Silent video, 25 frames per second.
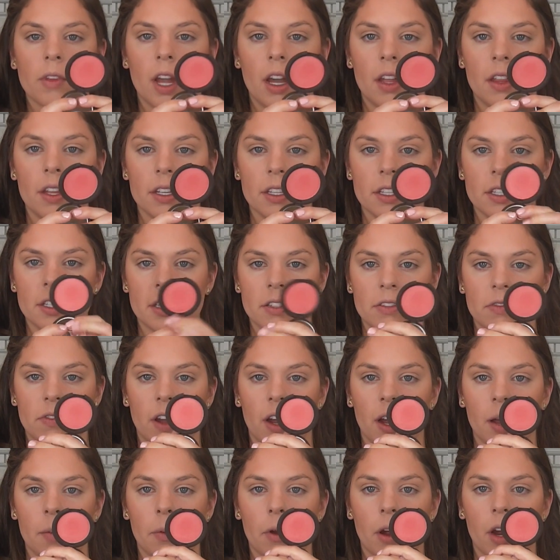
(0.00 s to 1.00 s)
I think this is
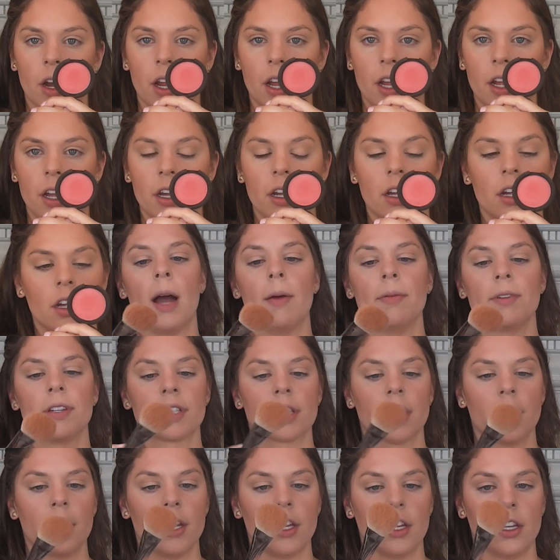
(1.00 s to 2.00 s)
very pretty. I'm
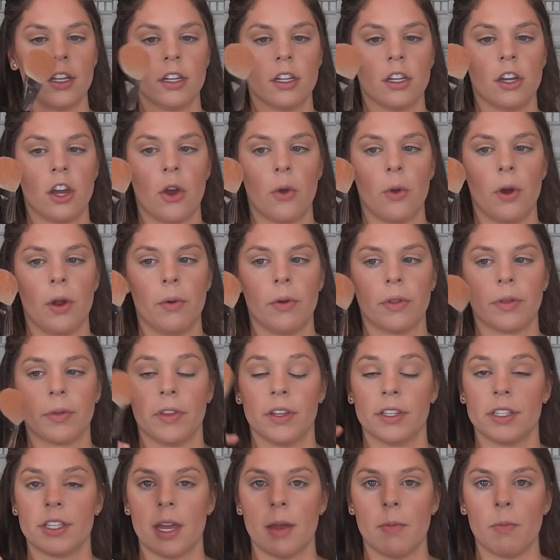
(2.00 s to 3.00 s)
just gonna go in with
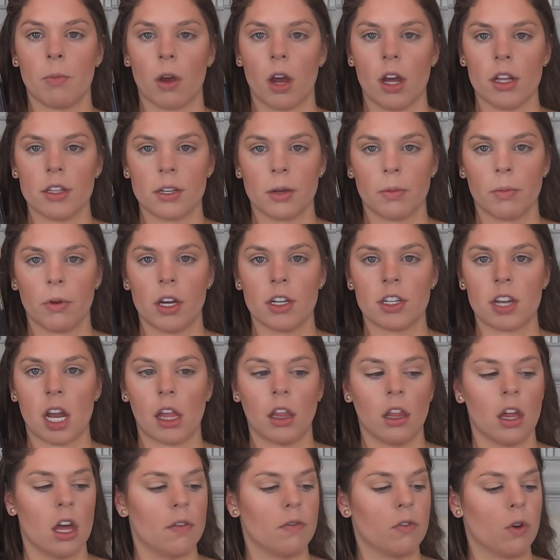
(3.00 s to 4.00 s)
the same bronzer brush.
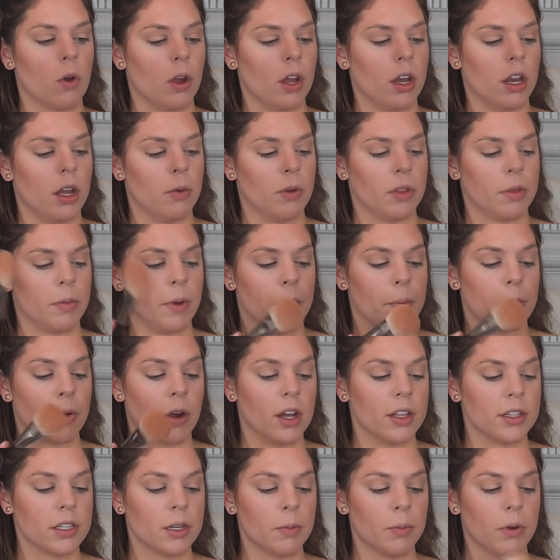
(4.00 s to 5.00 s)
I love going in with my
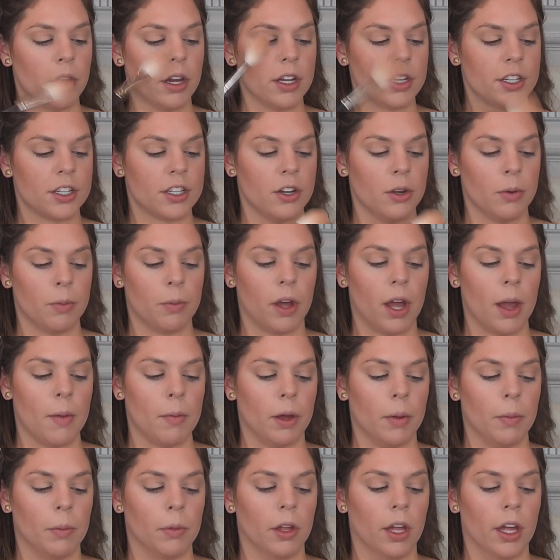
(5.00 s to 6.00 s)
bronzer brush to apply
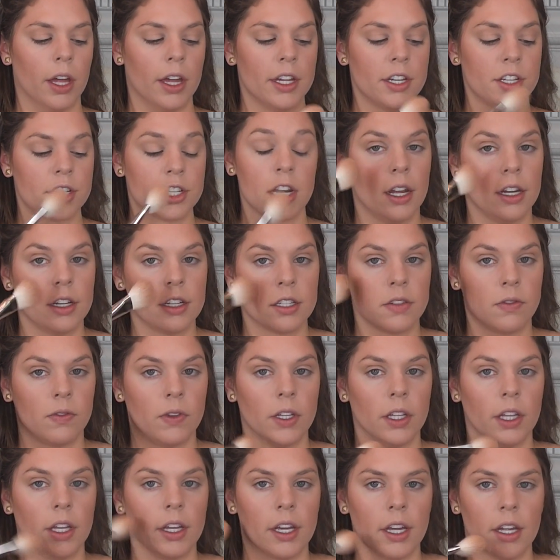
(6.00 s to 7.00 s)
my blush. I just
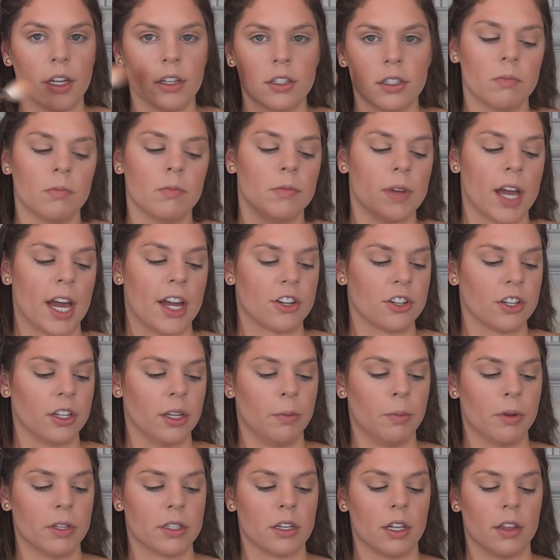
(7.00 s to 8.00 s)
feel like it just
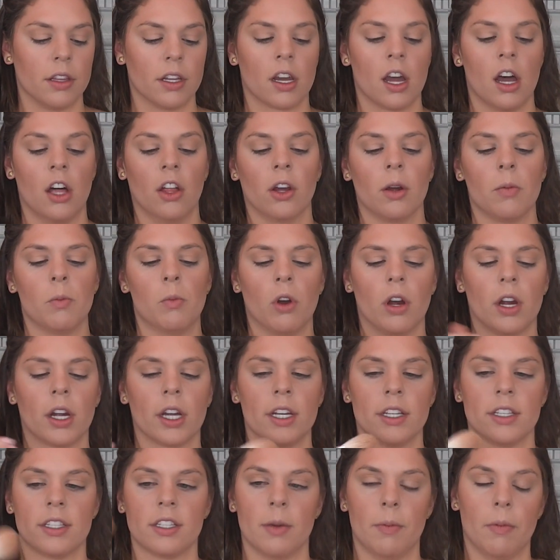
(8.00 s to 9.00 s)
naturally puts on the color more
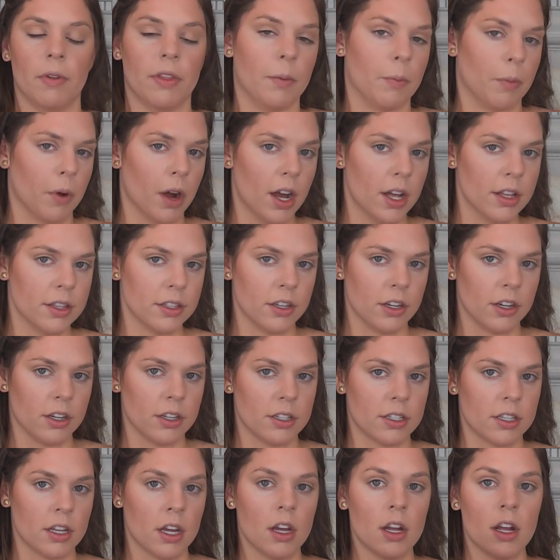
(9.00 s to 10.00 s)
because some of the
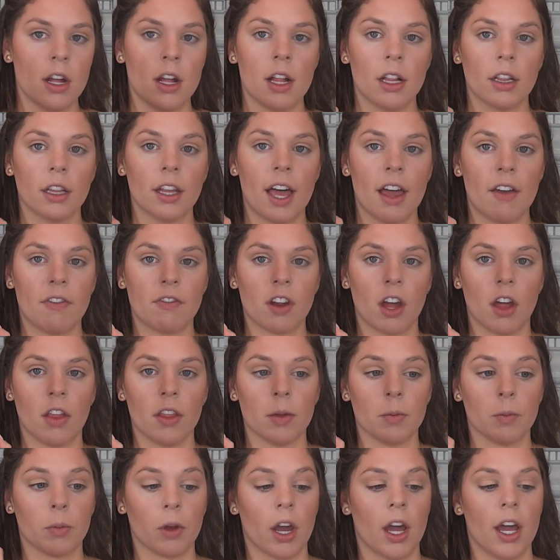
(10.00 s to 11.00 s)
bronzers left on
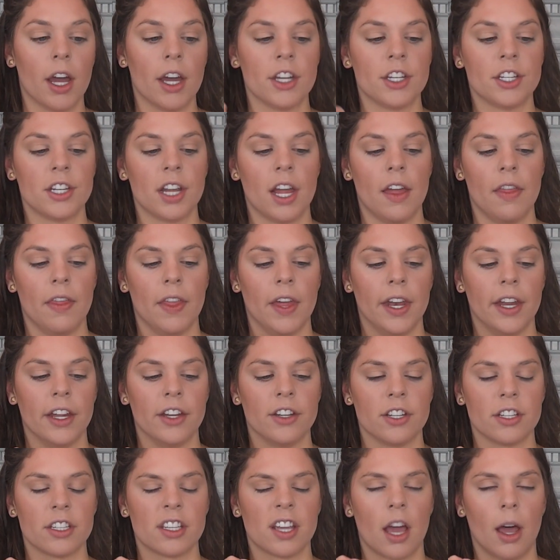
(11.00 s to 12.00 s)
the brush, and then
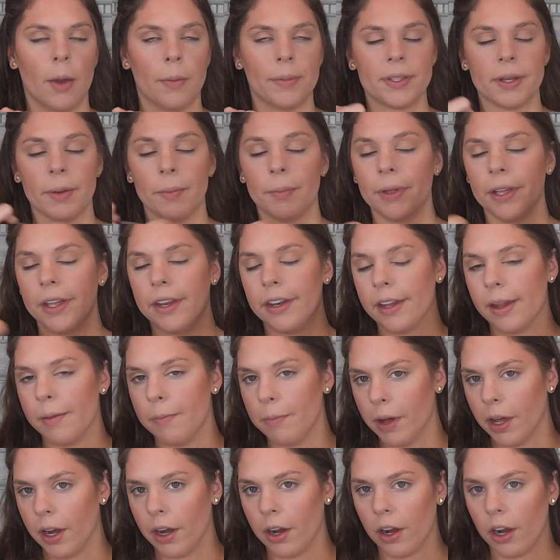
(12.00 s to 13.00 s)
it just helps it blend in
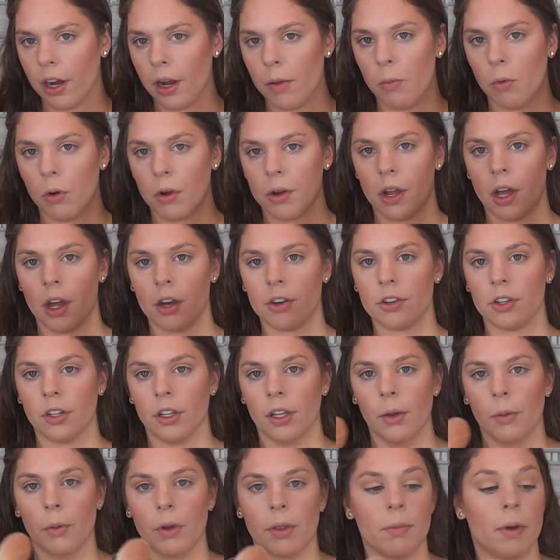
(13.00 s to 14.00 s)
better and more
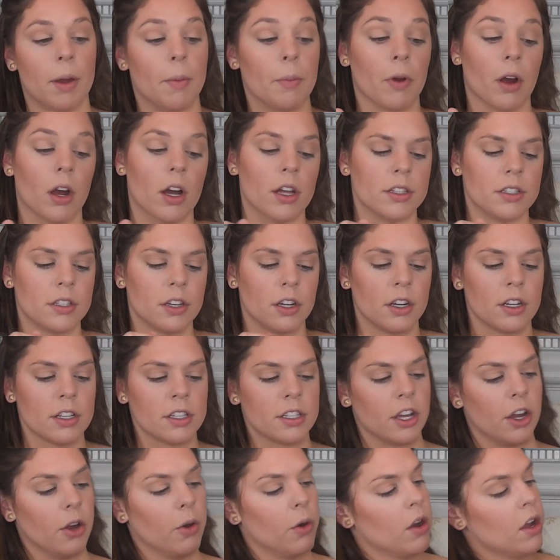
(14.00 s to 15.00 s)
naturally with my bronzer.
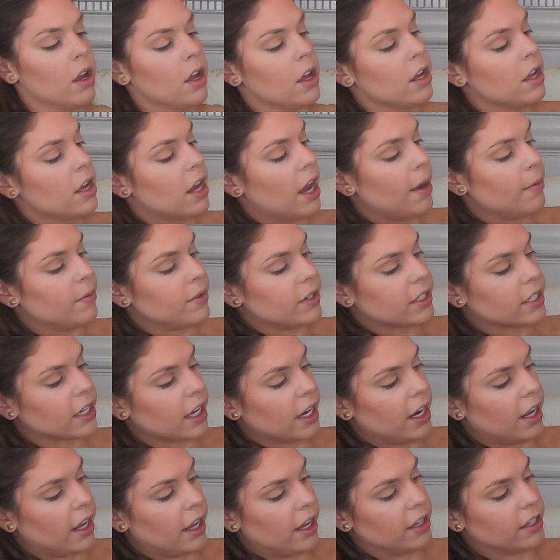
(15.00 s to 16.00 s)
So I'm just
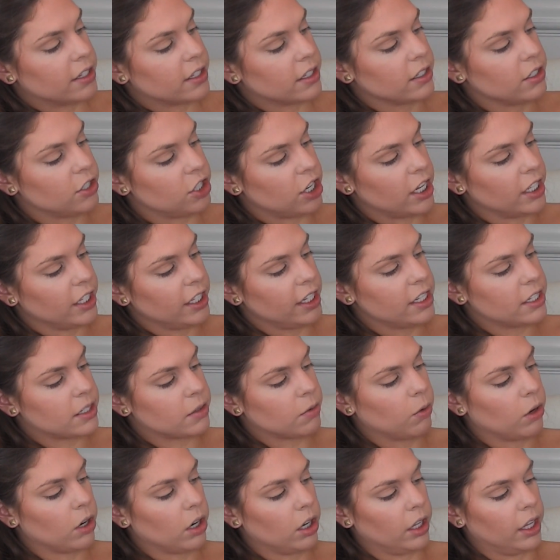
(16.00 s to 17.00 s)
gonna gently
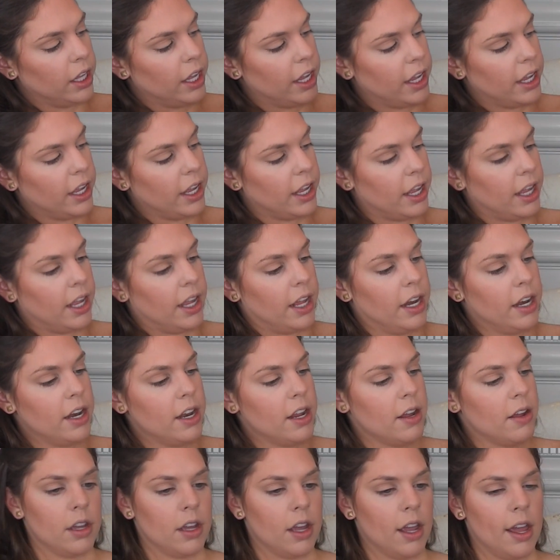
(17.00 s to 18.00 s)
swirl it
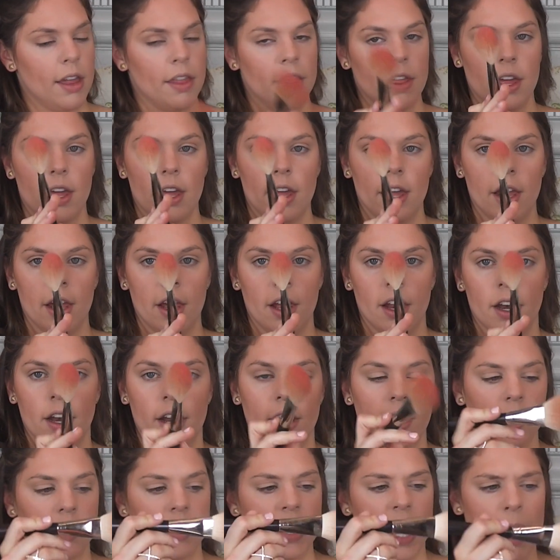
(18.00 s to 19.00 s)
in and
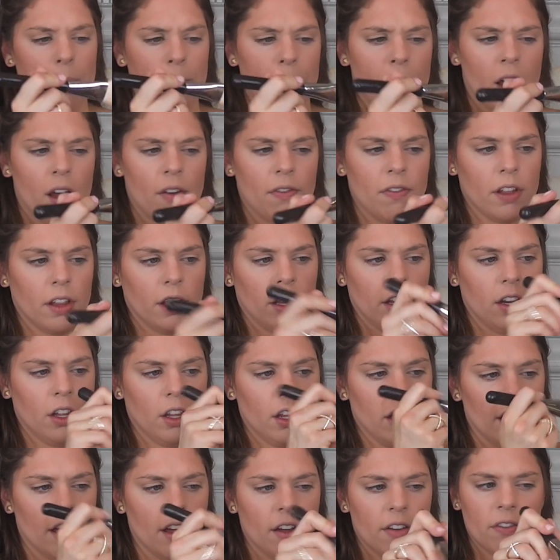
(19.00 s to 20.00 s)
then tap off a
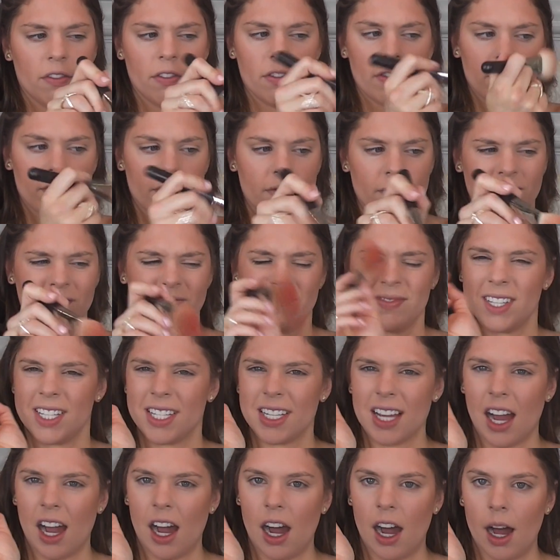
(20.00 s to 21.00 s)
little of the
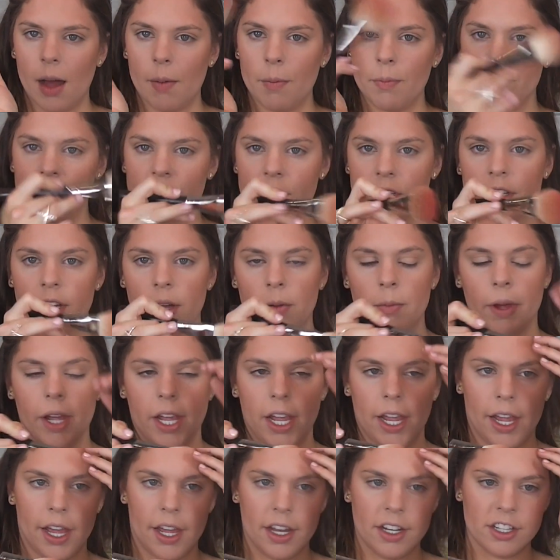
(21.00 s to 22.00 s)
top just on my
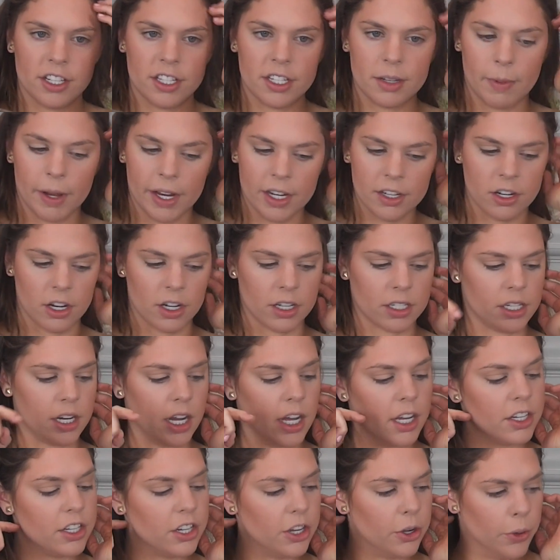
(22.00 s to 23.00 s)
hand just to make sure it's
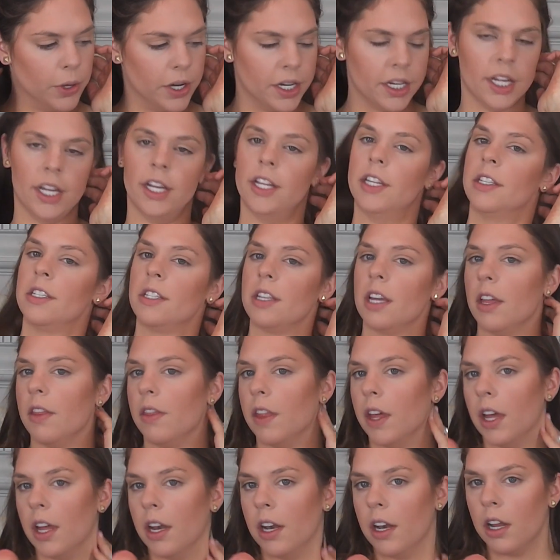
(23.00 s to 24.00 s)
not too intense.
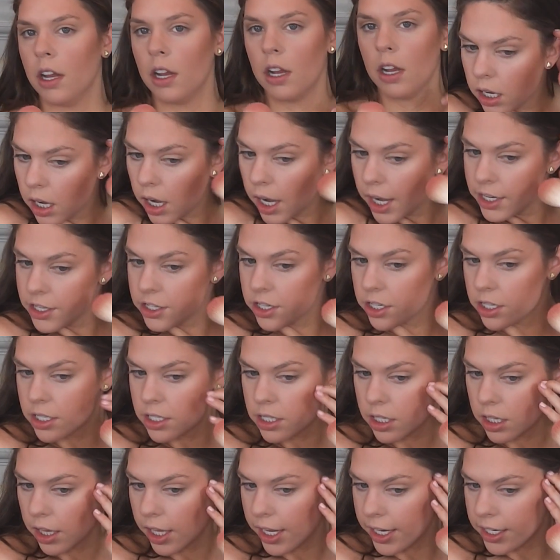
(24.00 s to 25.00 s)
And then I
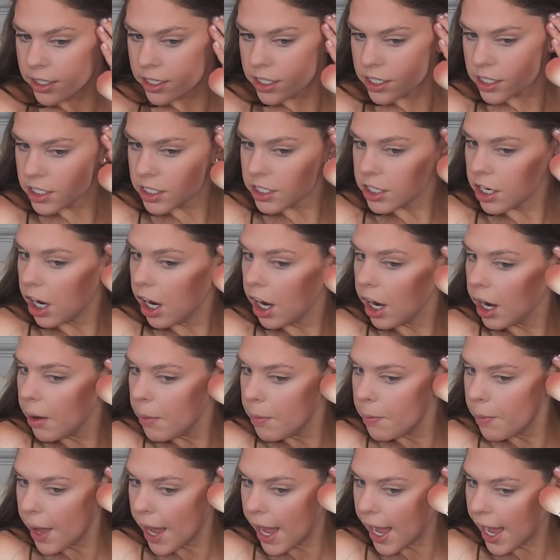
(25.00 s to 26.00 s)
just like to
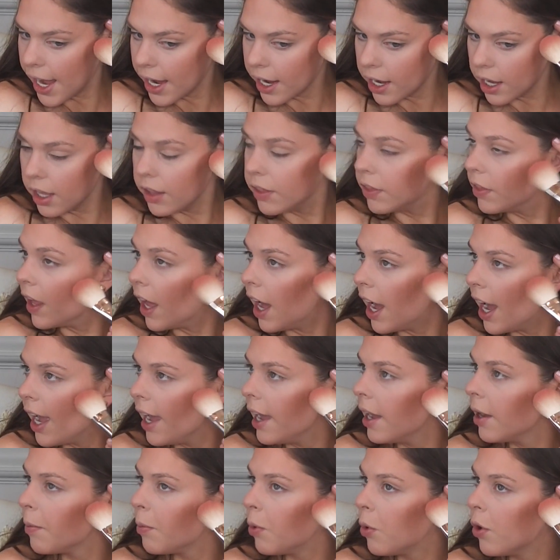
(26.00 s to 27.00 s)
start back on the
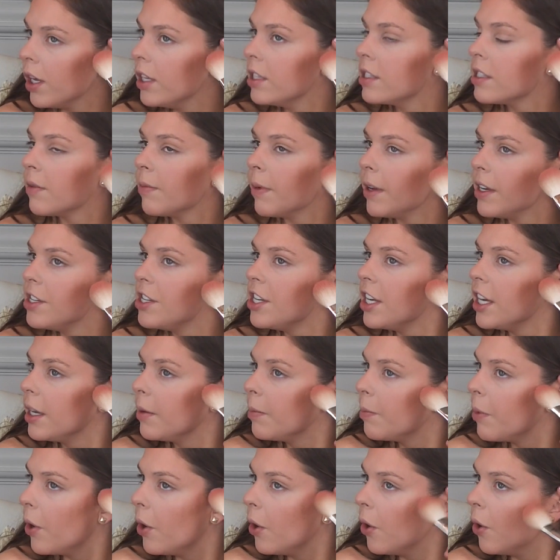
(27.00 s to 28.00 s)
higher points of my
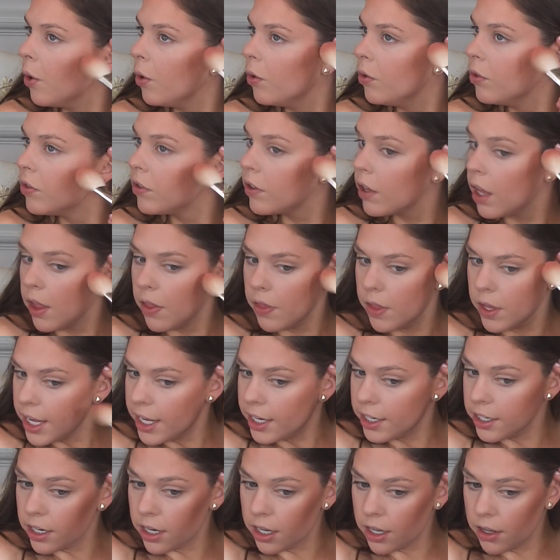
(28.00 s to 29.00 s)
cheekbones and then
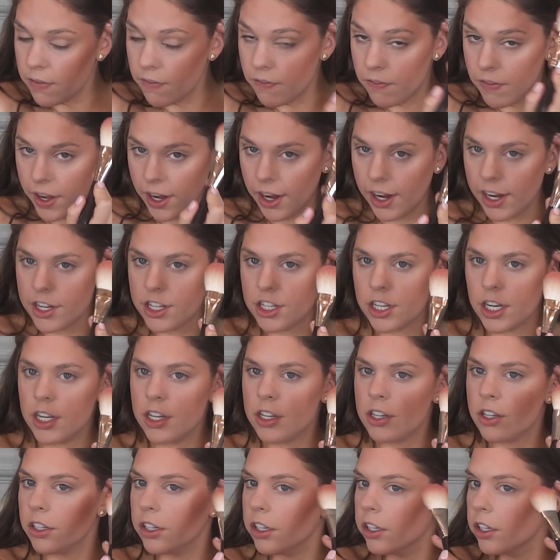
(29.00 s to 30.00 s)
in very
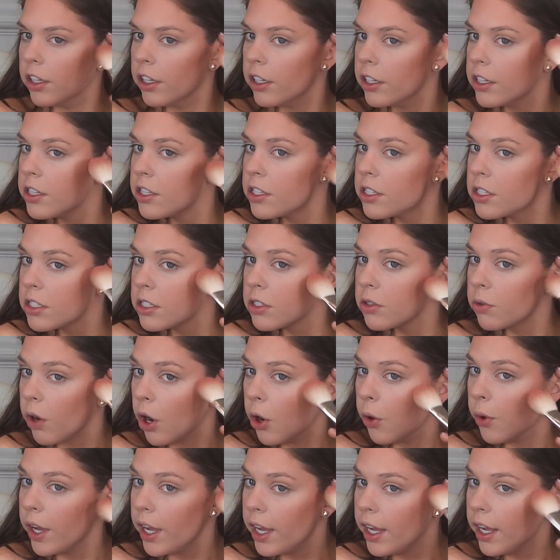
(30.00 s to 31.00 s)
gentle
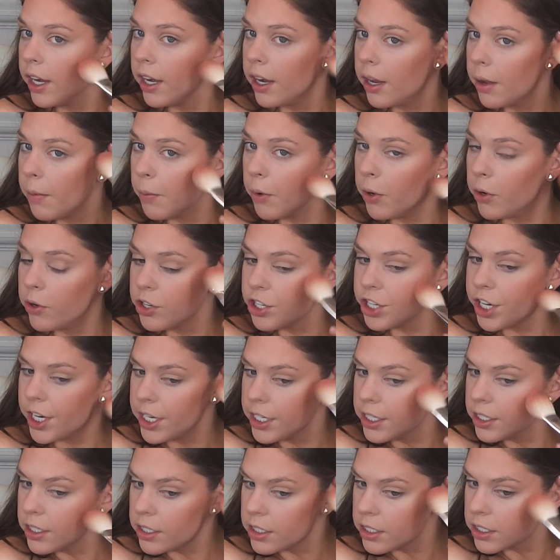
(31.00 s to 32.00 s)
stroking
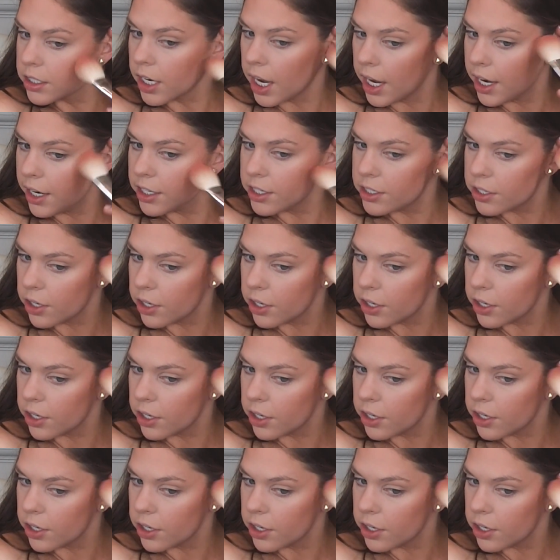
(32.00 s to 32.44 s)
motions, kind of